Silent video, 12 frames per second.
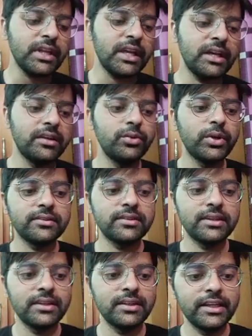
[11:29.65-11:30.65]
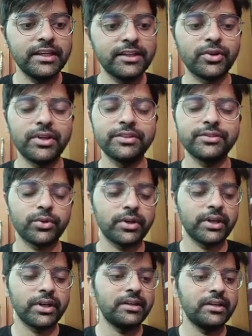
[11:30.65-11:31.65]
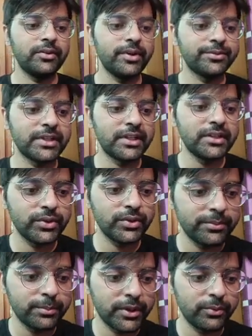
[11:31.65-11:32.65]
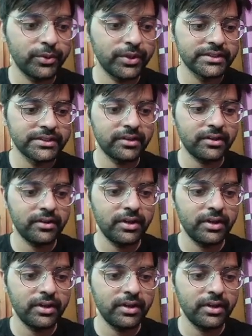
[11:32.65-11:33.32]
you can see Geeks for Geeks or any other website to get permutation.